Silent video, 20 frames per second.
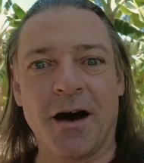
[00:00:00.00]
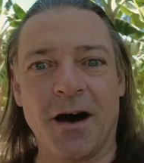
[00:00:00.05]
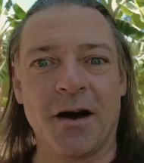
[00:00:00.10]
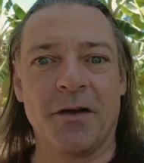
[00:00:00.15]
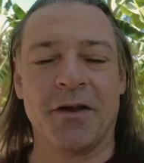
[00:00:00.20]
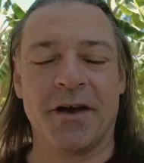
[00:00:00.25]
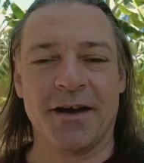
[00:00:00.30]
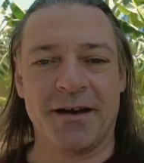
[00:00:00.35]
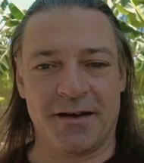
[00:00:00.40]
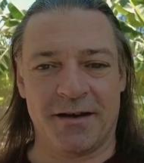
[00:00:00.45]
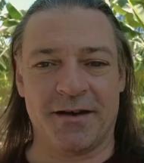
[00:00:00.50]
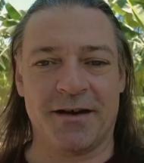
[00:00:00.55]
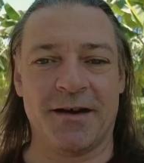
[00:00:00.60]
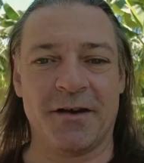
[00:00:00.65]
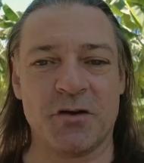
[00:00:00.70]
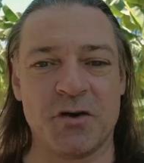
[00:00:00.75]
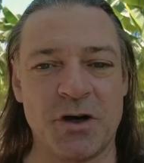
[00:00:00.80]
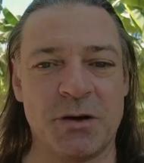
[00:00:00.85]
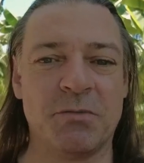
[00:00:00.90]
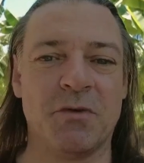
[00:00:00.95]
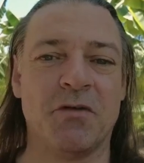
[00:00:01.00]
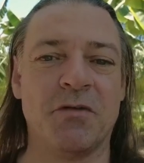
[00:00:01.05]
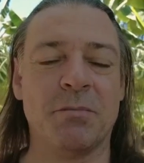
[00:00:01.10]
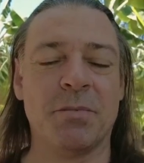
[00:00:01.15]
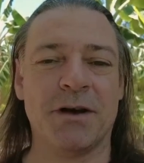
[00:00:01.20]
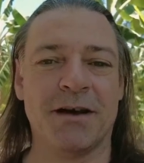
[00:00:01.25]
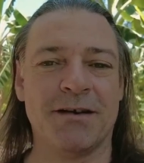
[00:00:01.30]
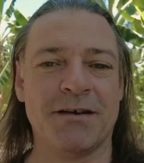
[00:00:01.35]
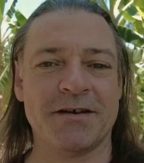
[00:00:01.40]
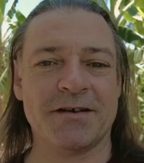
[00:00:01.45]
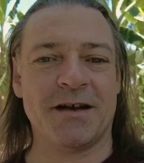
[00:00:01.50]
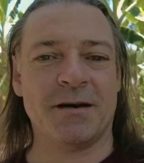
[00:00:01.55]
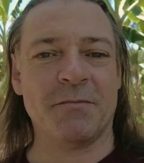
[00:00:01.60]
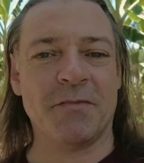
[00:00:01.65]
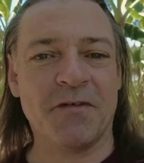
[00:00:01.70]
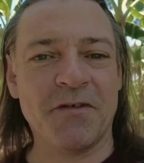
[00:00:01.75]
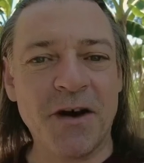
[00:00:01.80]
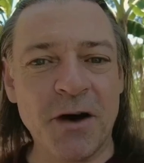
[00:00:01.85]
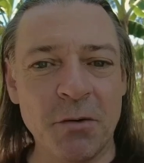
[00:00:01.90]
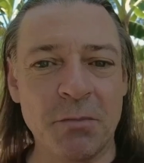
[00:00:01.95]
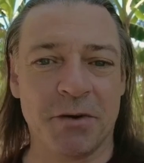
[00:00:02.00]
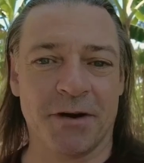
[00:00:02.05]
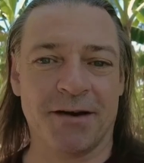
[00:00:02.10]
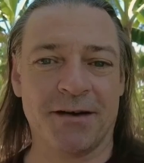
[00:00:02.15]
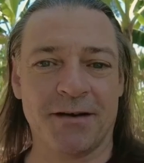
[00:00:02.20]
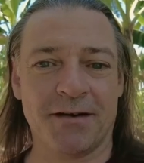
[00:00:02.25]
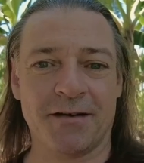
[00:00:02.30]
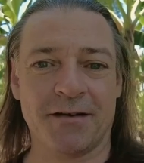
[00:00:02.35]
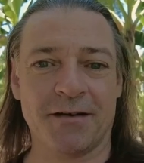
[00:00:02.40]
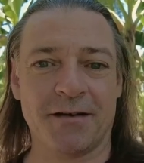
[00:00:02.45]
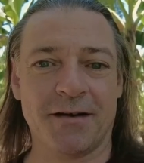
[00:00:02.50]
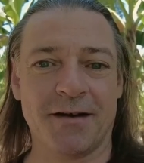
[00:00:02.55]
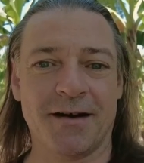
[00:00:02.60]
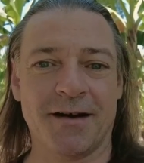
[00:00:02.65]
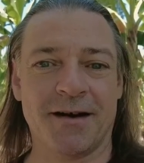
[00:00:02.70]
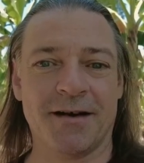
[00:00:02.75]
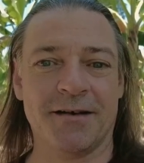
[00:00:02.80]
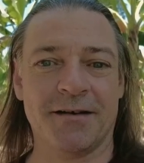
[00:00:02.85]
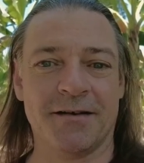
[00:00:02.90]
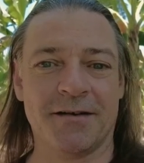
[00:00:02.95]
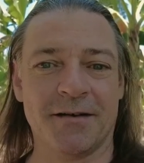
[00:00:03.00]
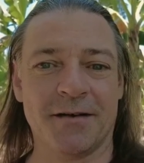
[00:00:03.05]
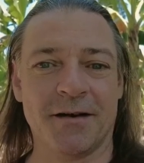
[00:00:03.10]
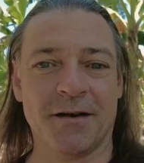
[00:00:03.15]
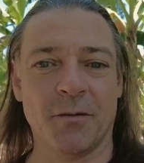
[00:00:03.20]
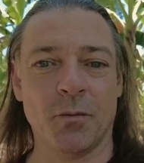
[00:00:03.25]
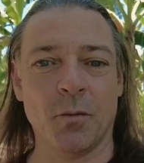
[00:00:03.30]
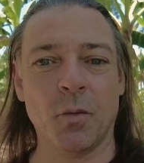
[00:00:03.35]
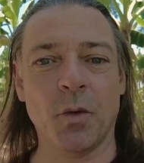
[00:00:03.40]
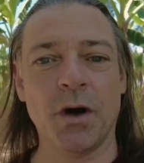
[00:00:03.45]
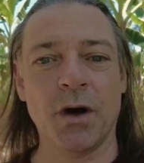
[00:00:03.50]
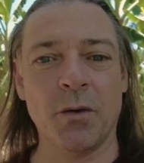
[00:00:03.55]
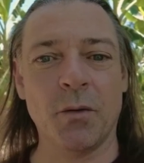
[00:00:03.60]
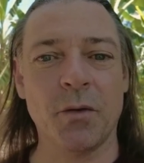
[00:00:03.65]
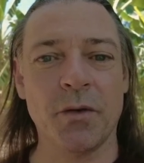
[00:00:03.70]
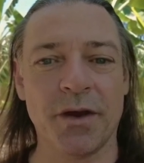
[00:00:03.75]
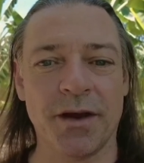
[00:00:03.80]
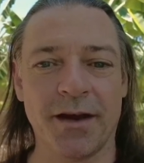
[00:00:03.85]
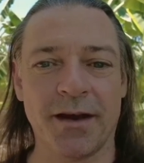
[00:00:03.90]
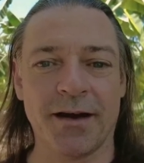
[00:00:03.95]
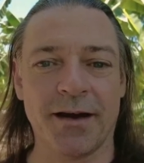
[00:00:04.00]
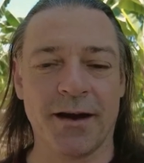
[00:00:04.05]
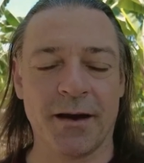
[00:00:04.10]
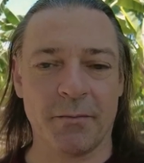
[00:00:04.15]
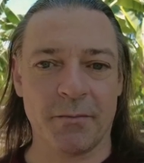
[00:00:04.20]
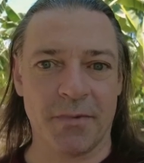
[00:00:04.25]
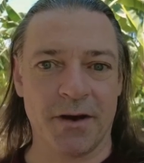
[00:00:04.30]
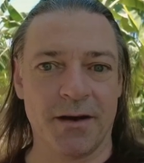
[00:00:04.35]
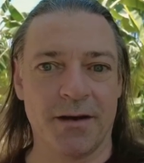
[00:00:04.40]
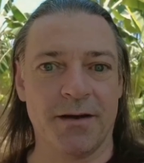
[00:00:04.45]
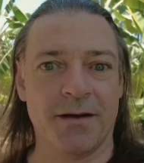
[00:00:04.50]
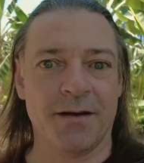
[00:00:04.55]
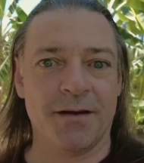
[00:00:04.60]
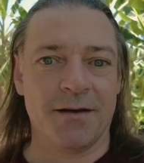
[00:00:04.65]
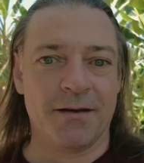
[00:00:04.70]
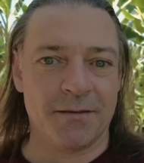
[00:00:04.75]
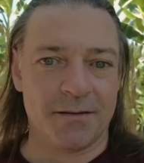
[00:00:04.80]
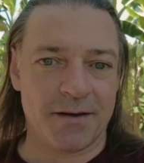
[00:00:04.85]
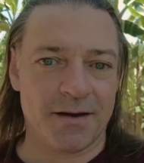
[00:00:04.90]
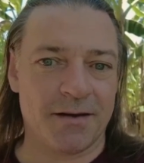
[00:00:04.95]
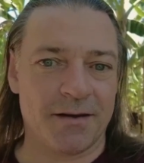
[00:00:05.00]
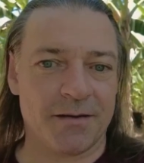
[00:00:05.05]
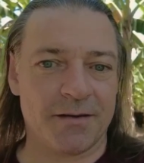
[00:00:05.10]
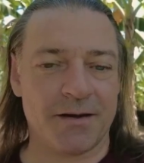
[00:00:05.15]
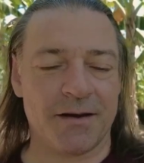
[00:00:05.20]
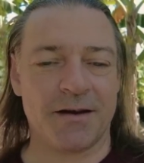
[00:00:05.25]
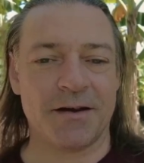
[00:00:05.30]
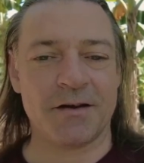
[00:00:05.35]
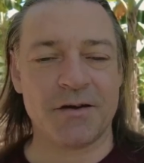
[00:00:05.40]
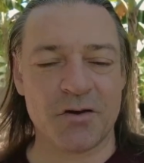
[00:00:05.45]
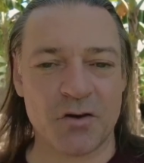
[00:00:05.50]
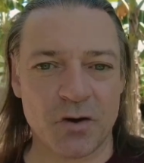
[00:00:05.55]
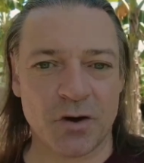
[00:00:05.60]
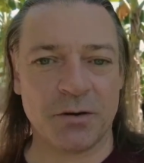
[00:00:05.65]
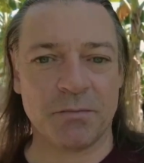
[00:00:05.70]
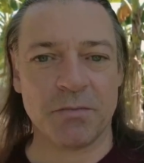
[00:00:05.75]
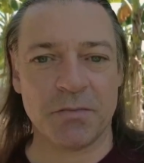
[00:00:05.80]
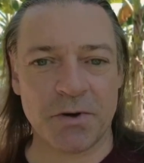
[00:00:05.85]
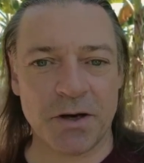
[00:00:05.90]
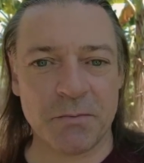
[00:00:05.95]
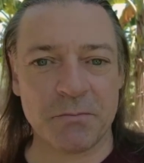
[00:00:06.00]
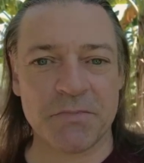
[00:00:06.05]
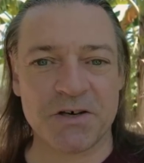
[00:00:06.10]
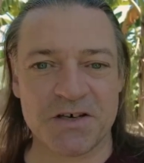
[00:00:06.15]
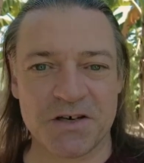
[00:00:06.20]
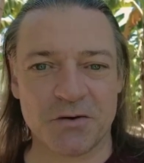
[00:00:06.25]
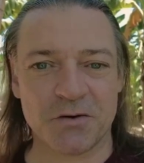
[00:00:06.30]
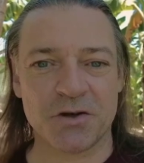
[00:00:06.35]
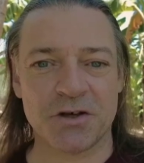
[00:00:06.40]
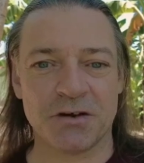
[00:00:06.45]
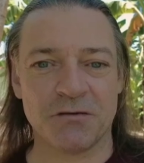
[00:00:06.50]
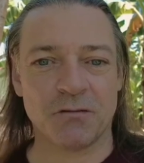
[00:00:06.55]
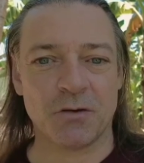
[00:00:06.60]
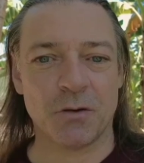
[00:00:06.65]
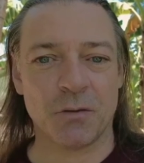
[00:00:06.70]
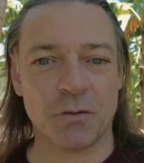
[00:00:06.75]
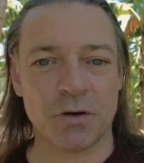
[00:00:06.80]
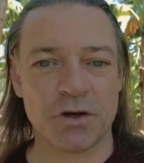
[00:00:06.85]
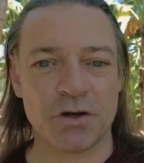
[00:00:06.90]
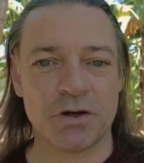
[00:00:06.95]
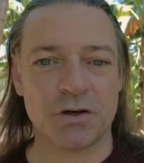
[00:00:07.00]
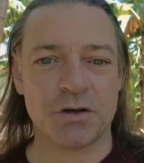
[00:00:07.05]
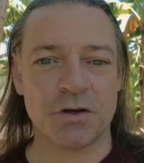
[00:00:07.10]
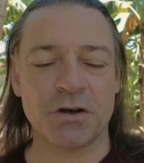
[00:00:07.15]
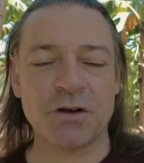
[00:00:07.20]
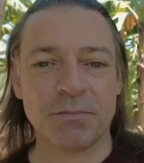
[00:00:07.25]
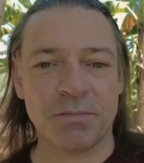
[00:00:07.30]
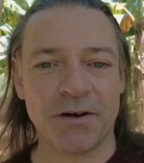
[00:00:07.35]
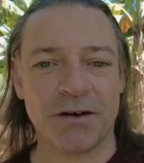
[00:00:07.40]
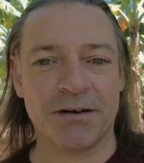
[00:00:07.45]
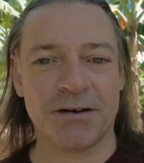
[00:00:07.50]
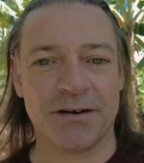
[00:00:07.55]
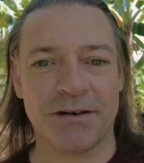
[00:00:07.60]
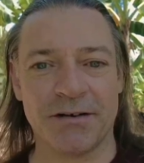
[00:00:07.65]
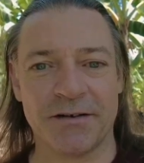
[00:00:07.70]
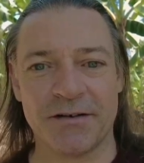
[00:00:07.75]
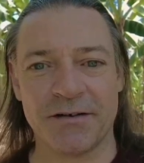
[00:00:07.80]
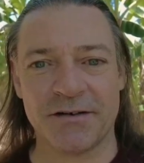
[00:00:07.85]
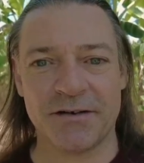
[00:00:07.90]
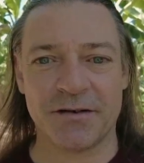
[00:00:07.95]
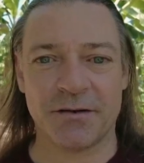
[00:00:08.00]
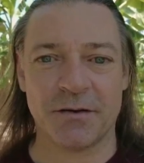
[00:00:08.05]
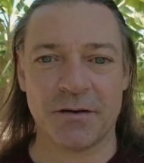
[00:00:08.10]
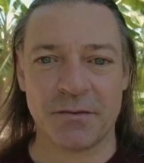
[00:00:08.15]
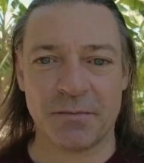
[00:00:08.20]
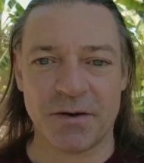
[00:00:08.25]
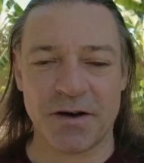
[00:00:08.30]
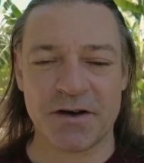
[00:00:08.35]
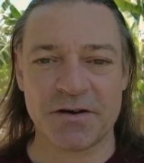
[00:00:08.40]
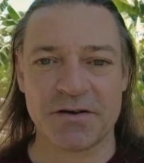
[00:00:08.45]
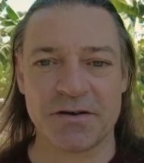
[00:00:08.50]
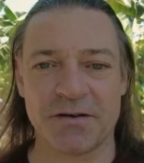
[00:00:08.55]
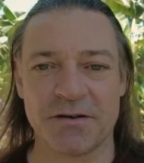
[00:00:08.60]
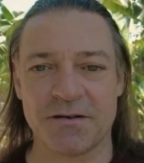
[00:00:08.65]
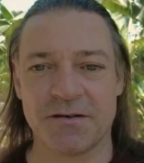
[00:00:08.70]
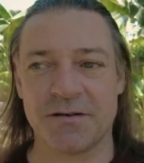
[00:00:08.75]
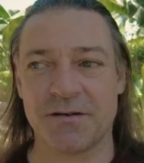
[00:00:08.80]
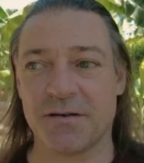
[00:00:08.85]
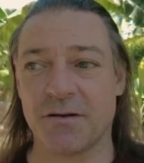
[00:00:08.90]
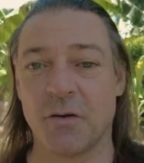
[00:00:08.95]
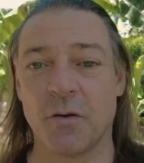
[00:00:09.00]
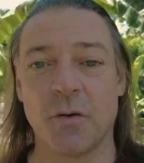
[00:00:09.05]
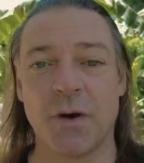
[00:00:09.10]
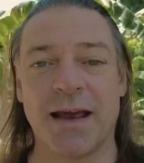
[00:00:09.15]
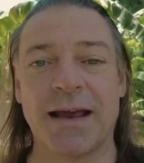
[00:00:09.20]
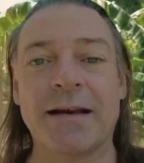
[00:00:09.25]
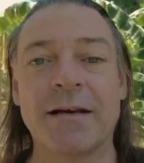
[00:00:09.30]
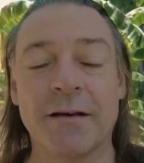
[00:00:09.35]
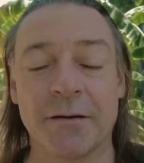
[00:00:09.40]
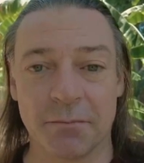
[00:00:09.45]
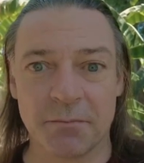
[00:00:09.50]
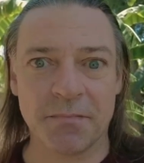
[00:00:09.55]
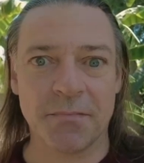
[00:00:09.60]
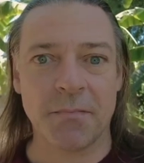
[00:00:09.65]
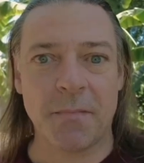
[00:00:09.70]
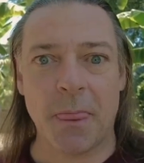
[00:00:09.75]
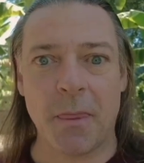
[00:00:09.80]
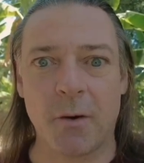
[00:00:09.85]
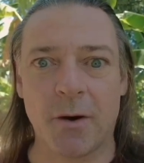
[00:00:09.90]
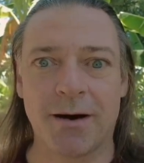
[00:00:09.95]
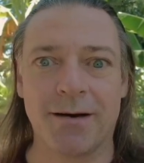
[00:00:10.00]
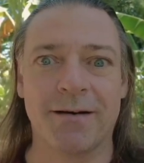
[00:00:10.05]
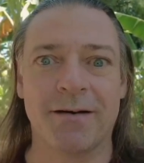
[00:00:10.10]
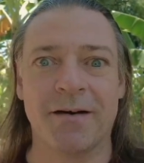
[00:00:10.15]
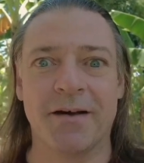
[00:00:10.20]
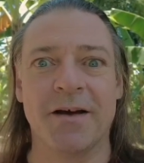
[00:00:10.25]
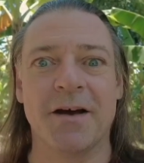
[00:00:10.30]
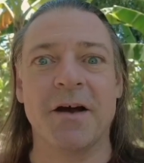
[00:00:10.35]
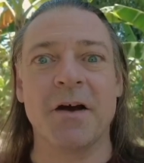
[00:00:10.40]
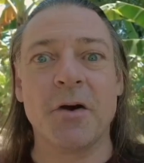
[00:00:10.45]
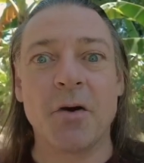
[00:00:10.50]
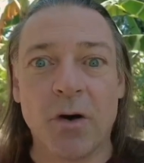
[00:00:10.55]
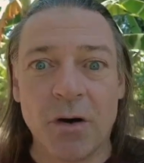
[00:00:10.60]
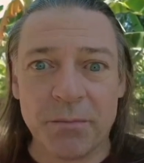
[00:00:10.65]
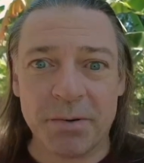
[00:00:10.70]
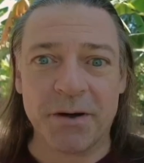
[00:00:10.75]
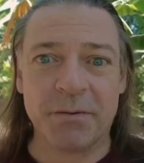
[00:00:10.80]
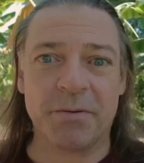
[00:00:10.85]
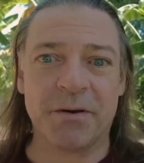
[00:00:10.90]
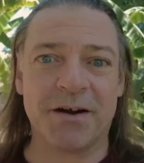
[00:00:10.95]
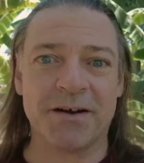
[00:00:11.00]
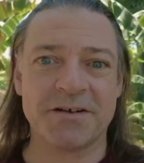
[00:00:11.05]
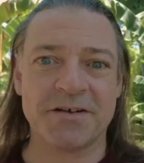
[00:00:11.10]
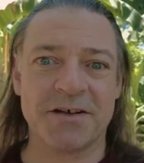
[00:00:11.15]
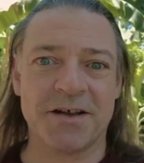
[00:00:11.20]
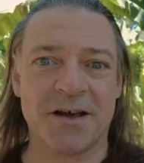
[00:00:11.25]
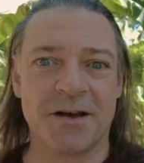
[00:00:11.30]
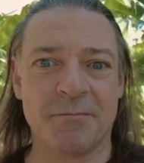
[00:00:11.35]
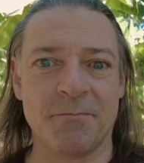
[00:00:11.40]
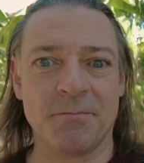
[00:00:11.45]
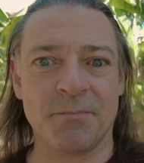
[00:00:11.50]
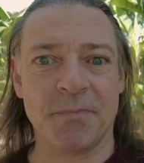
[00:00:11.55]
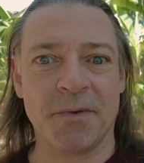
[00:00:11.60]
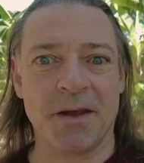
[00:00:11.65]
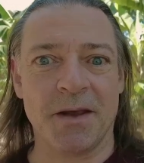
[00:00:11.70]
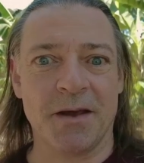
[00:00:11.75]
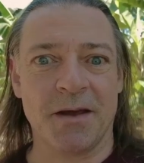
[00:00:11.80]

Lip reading: are they going to get in trouble for being Islamophobic? And will the extreme misogyny rule, which should apply to the person who hit them, right, not be applied to them?